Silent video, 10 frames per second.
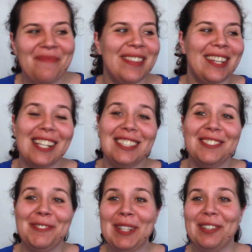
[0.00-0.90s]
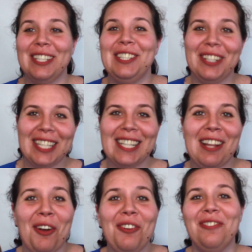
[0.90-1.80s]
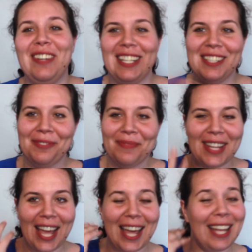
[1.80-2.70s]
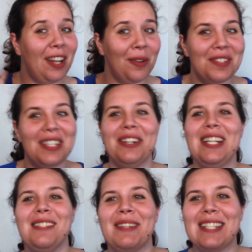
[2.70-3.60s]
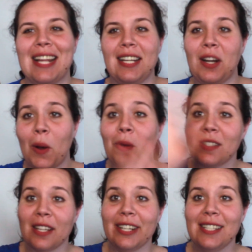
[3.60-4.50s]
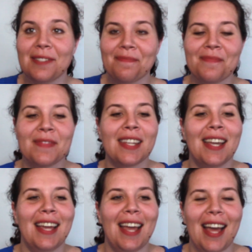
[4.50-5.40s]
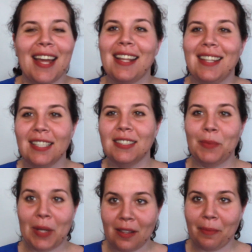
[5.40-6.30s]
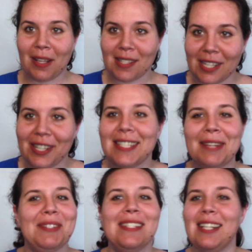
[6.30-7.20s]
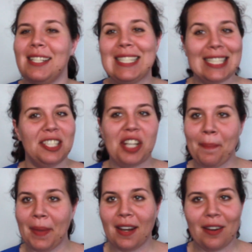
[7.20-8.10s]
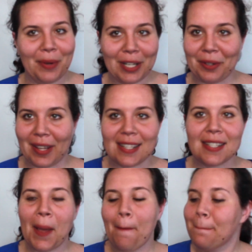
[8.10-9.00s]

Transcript: I'm going to be redoing the whole video and whole series because I did a whole series and I think it's a worthwhile series, so I'm just going to jump in and redo this.